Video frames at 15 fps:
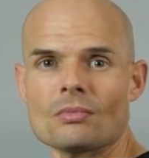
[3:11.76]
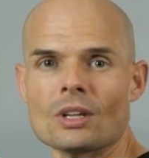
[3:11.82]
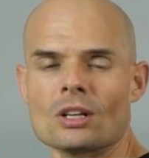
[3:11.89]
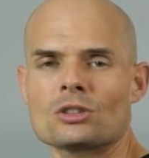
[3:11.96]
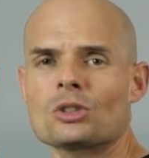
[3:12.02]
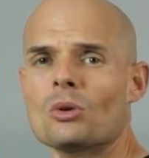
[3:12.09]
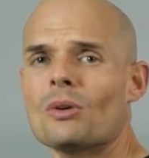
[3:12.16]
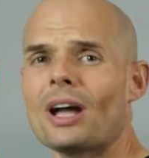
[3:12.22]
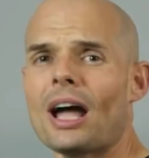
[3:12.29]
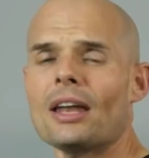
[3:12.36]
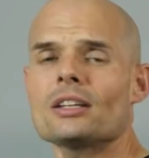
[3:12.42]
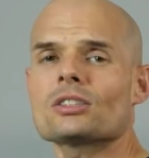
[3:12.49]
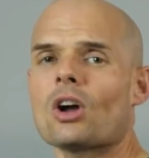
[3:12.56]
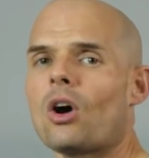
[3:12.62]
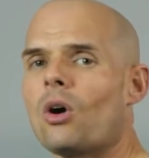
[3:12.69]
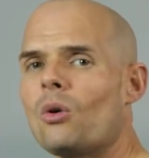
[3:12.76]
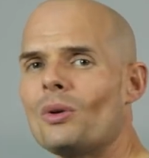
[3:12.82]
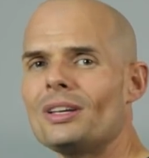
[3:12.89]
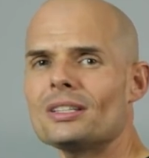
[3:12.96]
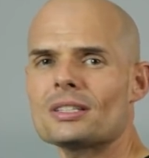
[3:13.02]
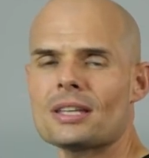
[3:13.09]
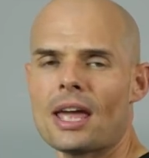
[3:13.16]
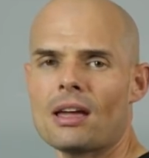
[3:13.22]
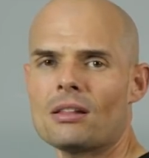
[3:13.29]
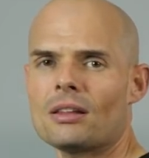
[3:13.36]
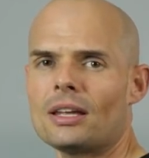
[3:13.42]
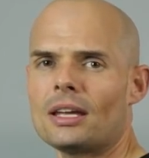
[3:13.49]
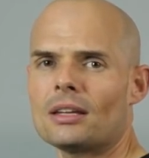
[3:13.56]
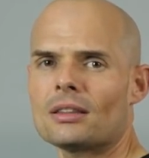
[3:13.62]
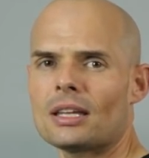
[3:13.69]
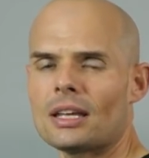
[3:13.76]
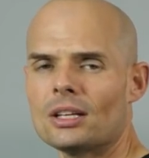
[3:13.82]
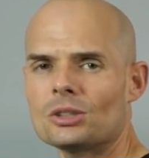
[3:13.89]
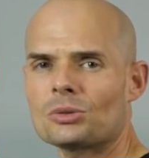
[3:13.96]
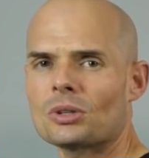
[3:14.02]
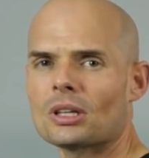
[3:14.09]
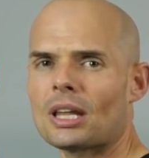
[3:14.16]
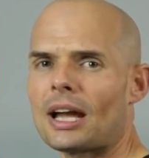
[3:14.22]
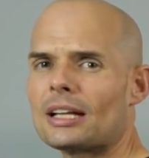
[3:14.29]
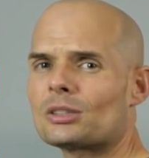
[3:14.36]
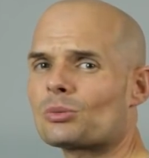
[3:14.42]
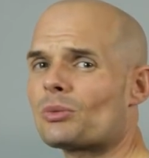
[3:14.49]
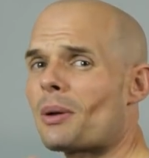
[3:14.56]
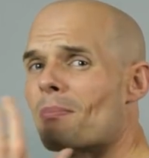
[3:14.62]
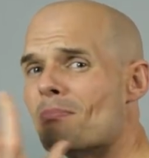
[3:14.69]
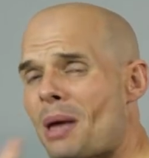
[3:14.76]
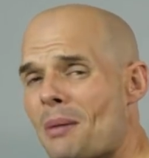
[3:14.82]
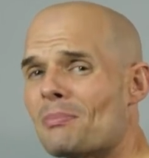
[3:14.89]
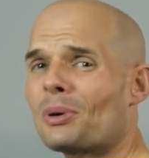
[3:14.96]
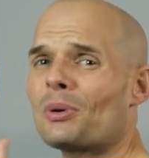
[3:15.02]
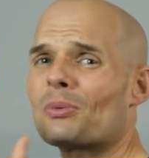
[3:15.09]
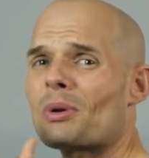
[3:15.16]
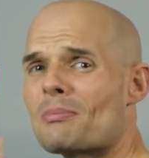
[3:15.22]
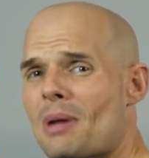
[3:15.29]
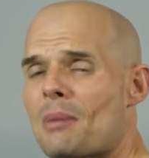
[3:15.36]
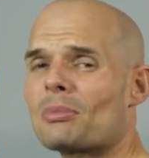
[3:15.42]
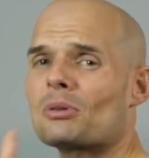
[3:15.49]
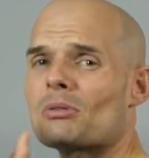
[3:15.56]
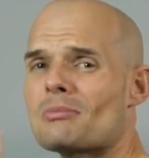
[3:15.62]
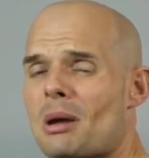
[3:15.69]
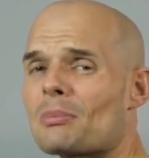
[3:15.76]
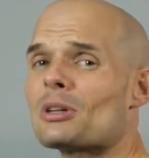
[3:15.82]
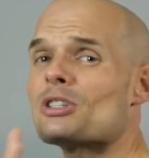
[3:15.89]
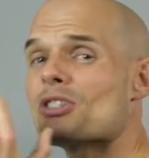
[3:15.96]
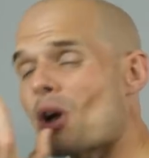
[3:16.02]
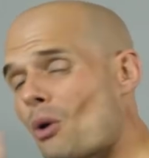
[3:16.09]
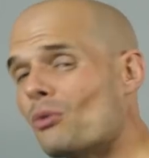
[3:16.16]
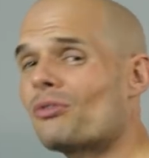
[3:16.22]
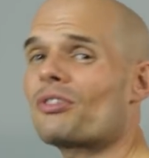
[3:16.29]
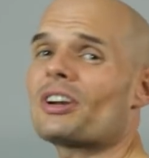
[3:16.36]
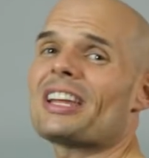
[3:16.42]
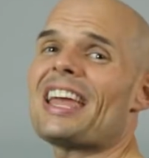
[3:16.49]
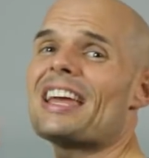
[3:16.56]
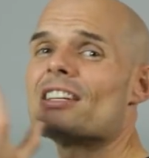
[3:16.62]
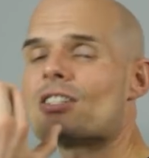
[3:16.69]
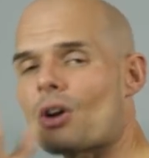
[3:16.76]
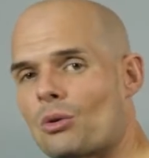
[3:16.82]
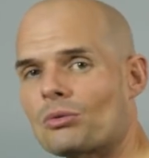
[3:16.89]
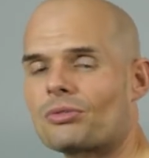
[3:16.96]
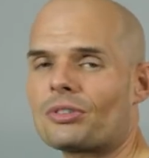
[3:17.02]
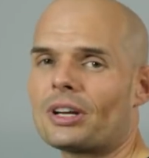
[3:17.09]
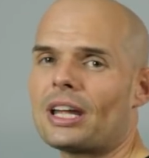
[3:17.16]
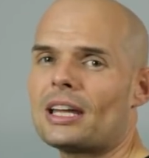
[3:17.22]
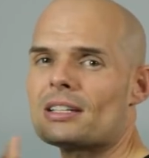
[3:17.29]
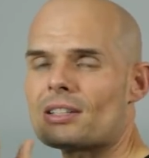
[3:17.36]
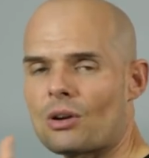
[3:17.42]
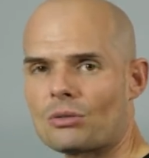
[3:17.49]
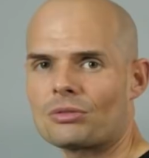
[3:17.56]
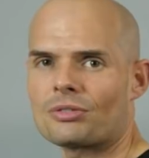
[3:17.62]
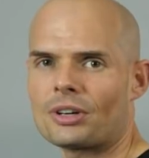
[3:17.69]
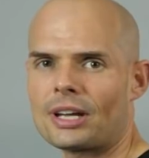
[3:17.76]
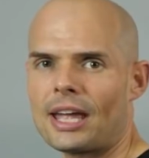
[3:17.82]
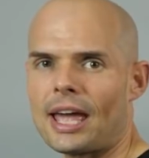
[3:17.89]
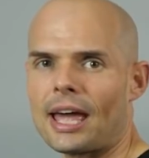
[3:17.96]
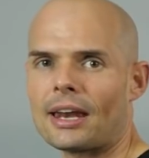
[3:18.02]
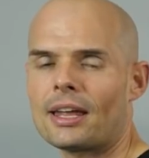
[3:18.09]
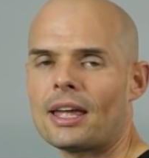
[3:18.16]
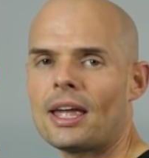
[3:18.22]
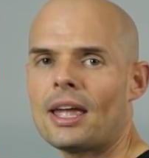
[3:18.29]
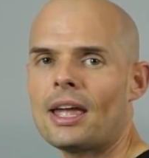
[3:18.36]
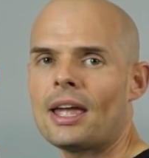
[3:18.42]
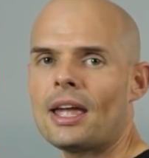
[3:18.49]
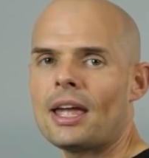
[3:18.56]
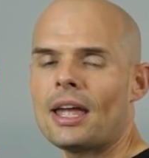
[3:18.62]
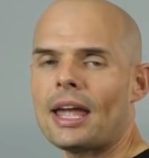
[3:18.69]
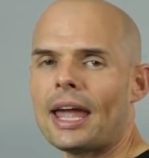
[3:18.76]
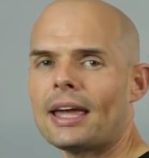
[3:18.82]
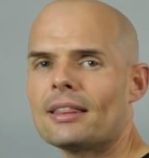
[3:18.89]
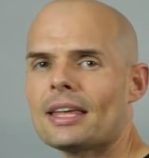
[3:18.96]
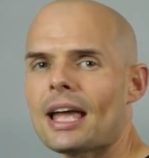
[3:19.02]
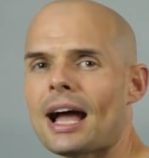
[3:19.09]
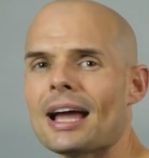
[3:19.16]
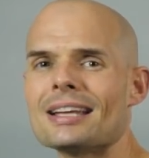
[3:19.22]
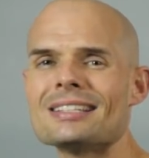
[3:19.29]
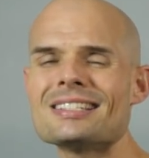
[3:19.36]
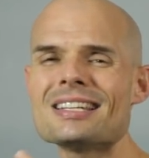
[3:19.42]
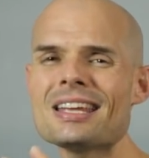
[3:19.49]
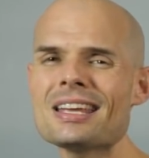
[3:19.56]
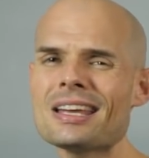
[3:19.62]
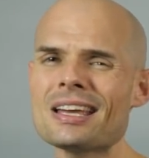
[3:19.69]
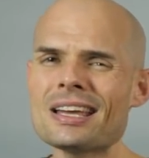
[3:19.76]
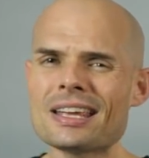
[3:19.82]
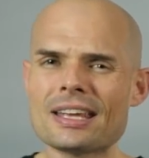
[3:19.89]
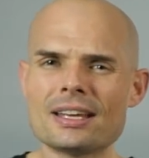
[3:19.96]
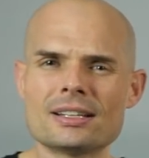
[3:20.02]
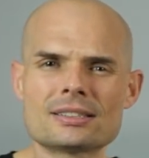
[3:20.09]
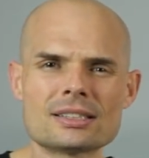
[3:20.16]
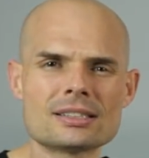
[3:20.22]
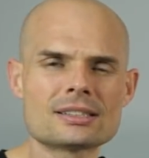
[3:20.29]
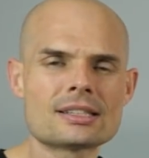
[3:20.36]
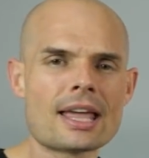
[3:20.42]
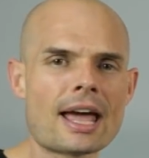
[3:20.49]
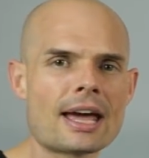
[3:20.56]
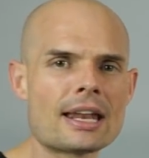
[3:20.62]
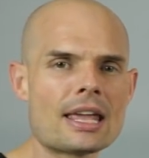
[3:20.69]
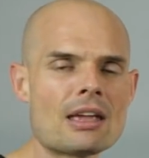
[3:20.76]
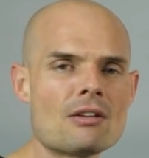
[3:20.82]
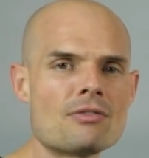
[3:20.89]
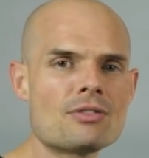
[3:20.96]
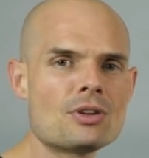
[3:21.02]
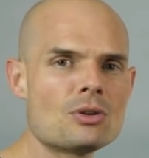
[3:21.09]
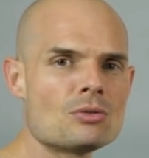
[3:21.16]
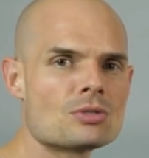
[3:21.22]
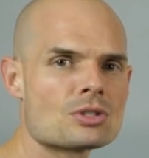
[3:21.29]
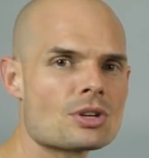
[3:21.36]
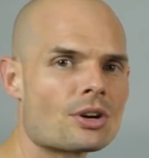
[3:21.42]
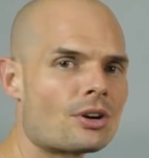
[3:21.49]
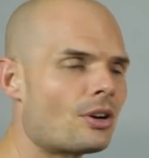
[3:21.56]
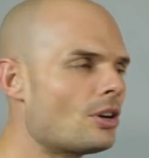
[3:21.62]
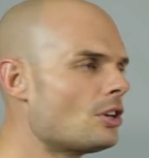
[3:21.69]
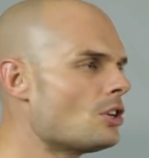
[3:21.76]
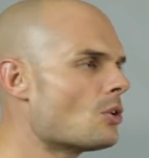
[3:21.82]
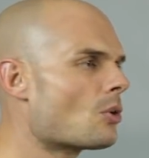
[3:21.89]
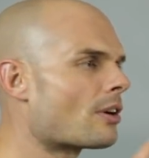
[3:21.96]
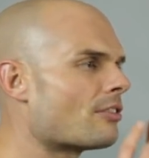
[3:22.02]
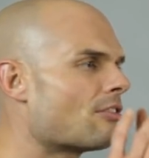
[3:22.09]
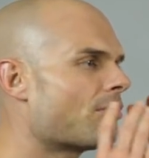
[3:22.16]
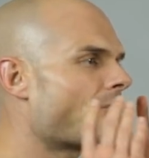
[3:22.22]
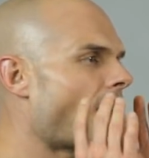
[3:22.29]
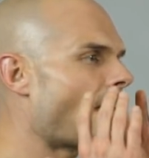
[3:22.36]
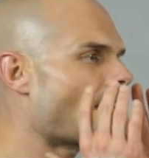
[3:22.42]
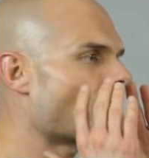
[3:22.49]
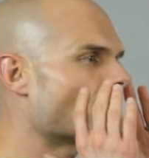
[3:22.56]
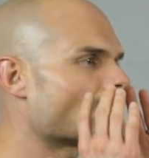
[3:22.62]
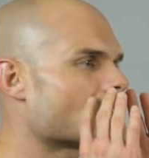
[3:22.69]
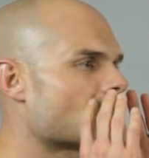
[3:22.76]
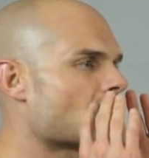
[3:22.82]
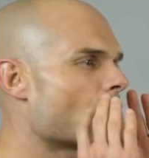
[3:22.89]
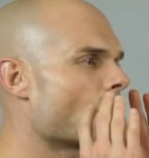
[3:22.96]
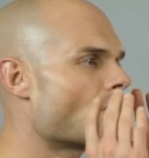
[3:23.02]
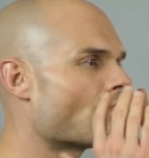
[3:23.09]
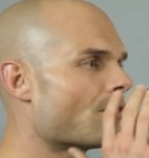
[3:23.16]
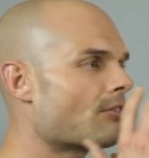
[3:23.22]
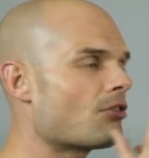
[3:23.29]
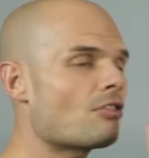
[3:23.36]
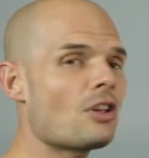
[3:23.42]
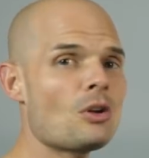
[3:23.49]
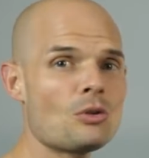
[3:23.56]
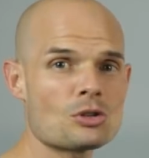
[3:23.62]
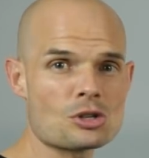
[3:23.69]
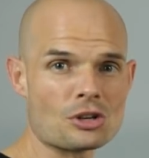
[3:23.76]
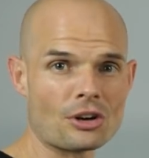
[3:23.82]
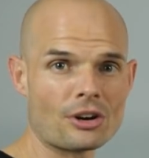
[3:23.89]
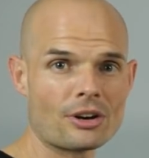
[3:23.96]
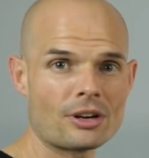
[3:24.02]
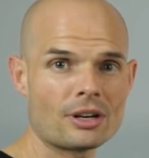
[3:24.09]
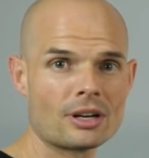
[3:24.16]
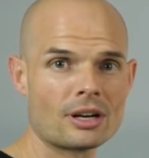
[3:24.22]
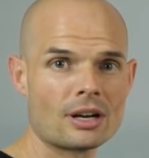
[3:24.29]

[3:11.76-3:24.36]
So God is always telling the Israelites, remember, remember, remember. Don't forget, don't forget, don't forget. And the idea is that if you turn your face to the future,